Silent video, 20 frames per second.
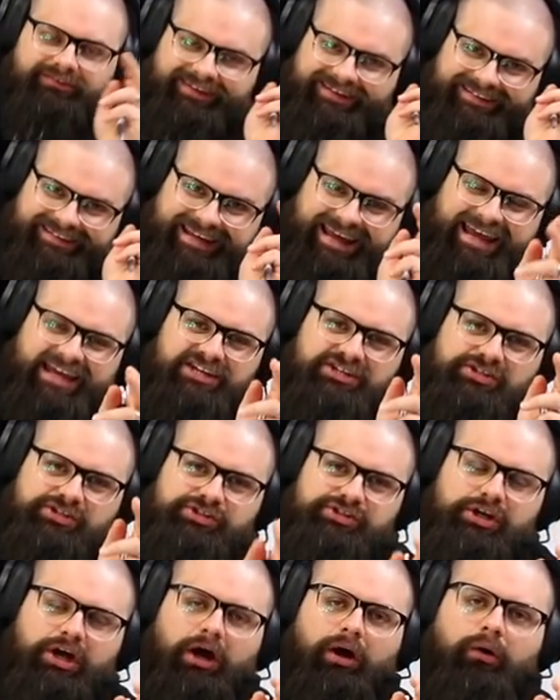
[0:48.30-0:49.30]
Today's
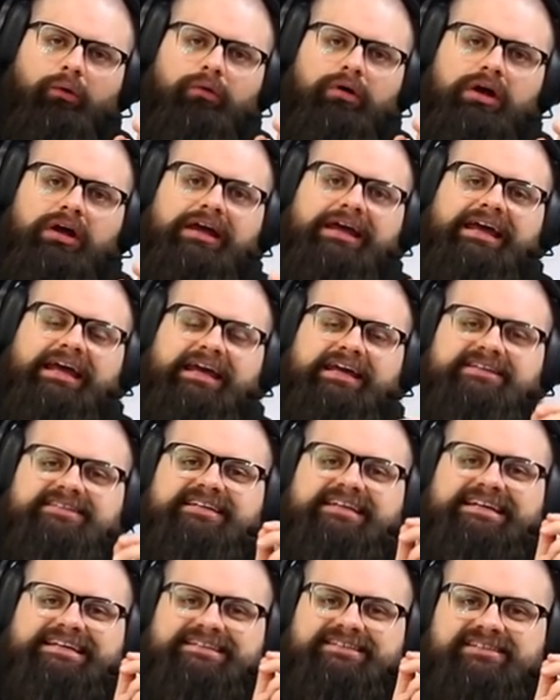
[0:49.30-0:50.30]
show is
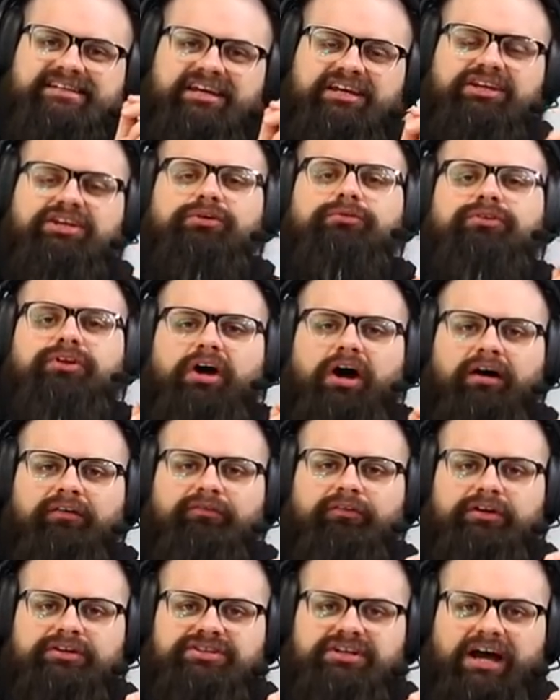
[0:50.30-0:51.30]
continued
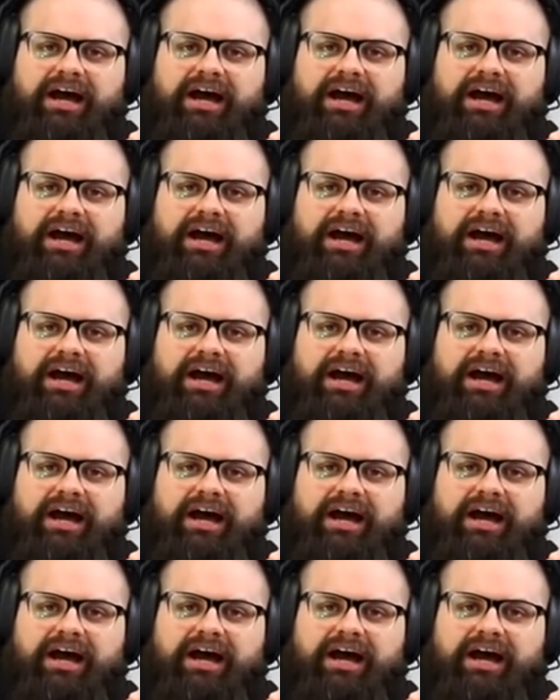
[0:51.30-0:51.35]
coverage